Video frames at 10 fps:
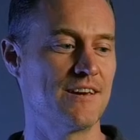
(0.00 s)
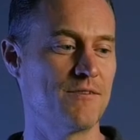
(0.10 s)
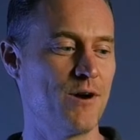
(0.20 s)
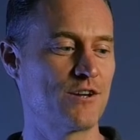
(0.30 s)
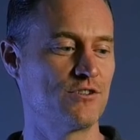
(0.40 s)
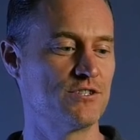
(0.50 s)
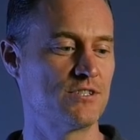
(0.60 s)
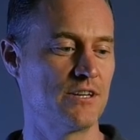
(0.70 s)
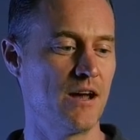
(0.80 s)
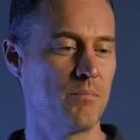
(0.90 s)
day, we actually
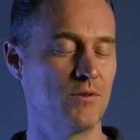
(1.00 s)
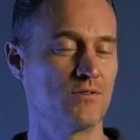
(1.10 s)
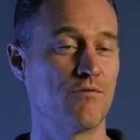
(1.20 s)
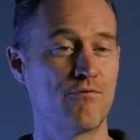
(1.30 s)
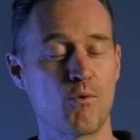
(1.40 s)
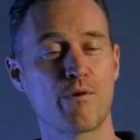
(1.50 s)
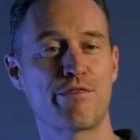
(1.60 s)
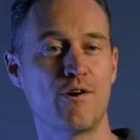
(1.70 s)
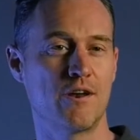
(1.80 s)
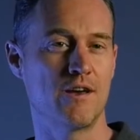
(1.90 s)
stayed up until four
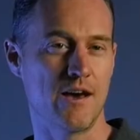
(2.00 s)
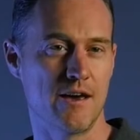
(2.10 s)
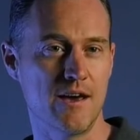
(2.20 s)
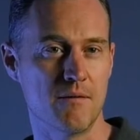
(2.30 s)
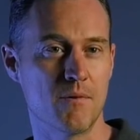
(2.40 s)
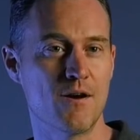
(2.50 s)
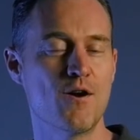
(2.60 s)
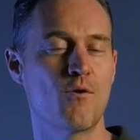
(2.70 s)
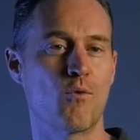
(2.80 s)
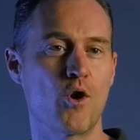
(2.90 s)
thirty a m
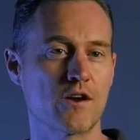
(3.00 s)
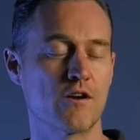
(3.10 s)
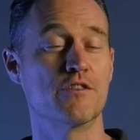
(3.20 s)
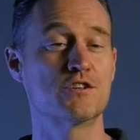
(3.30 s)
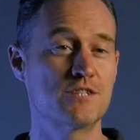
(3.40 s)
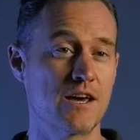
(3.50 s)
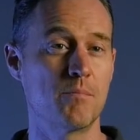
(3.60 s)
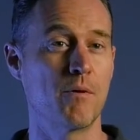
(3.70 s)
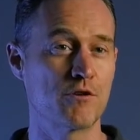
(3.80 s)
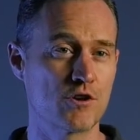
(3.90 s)
working on the
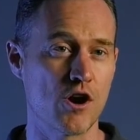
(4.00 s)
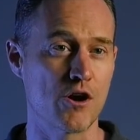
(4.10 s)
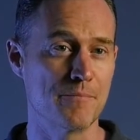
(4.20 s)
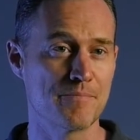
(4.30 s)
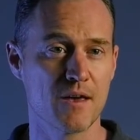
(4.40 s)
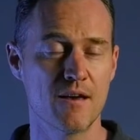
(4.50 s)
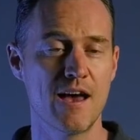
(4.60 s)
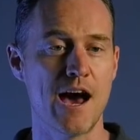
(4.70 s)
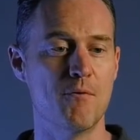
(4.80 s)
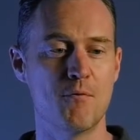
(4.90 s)
setup of the car.
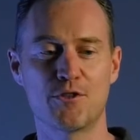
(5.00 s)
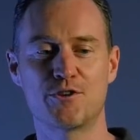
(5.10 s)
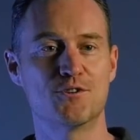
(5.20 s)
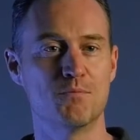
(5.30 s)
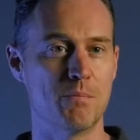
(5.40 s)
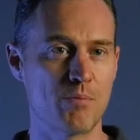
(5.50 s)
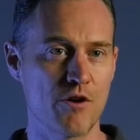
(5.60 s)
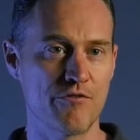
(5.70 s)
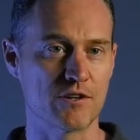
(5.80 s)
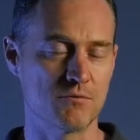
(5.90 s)
And we wanted it to be
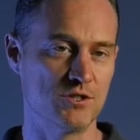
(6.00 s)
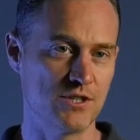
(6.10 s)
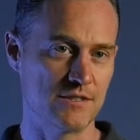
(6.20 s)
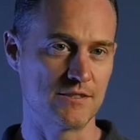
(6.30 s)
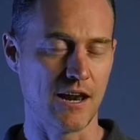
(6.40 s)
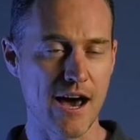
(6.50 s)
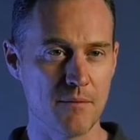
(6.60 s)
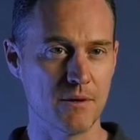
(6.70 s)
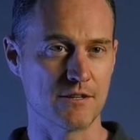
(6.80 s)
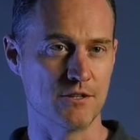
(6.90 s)
perfect, and we changed the
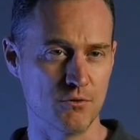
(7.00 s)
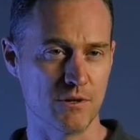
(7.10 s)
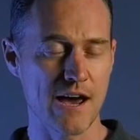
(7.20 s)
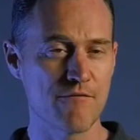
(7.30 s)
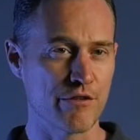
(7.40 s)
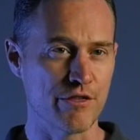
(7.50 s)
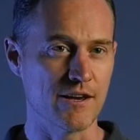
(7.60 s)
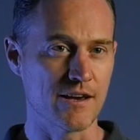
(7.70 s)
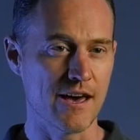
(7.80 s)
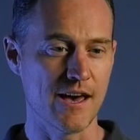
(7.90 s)
alignment and doing
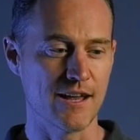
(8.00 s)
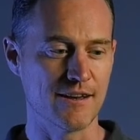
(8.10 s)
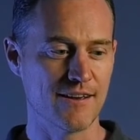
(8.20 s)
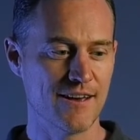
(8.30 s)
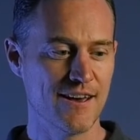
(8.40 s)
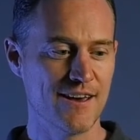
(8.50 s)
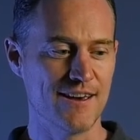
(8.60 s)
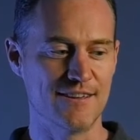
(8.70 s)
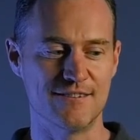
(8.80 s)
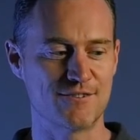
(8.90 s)
everything. And
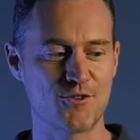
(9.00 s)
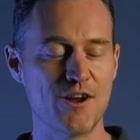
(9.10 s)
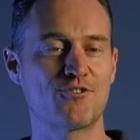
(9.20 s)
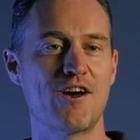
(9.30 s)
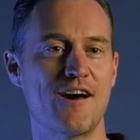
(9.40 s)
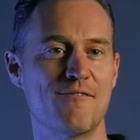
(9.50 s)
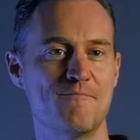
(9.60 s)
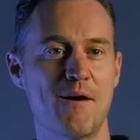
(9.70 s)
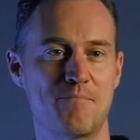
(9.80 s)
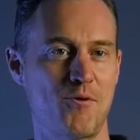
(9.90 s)
it's great to have
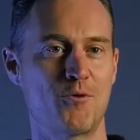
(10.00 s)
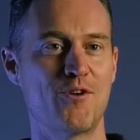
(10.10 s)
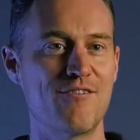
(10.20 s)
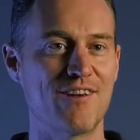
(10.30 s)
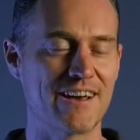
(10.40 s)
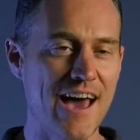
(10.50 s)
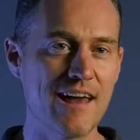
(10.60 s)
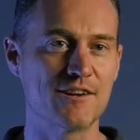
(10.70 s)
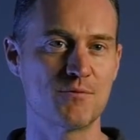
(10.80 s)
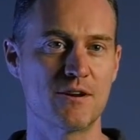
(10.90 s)
a pro driver like
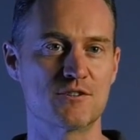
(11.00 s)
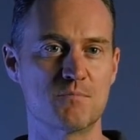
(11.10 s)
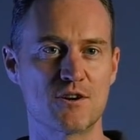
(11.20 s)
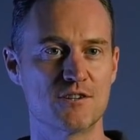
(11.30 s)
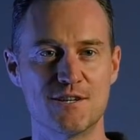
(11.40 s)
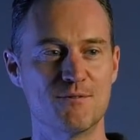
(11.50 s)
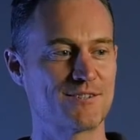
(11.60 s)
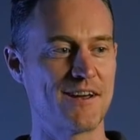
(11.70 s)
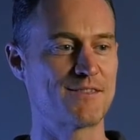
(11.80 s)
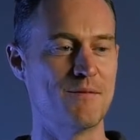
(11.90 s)
Alx with us, because he
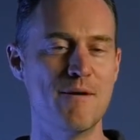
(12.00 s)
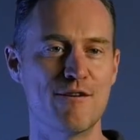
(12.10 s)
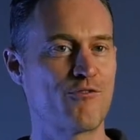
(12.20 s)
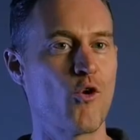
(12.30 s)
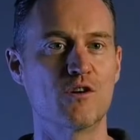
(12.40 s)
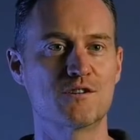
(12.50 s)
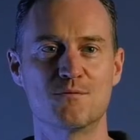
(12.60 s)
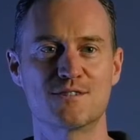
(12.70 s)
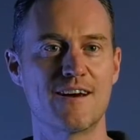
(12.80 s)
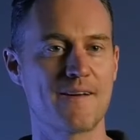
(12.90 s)
was like the main force. He
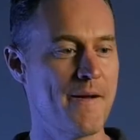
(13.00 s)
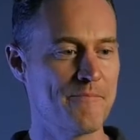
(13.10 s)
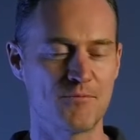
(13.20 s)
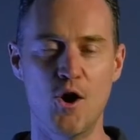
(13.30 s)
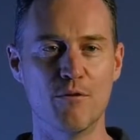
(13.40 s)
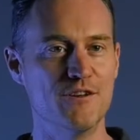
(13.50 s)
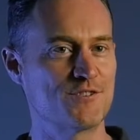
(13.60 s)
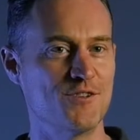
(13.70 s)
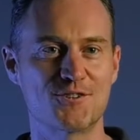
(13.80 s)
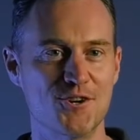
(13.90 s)
was like, no, this
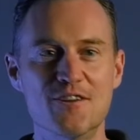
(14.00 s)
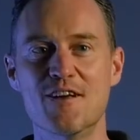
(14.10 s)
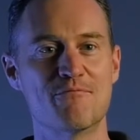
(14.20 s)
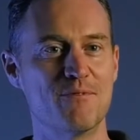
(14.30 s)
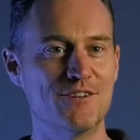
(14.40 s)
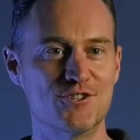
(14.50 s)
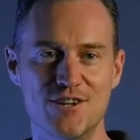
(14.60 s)
is not good enough. We need to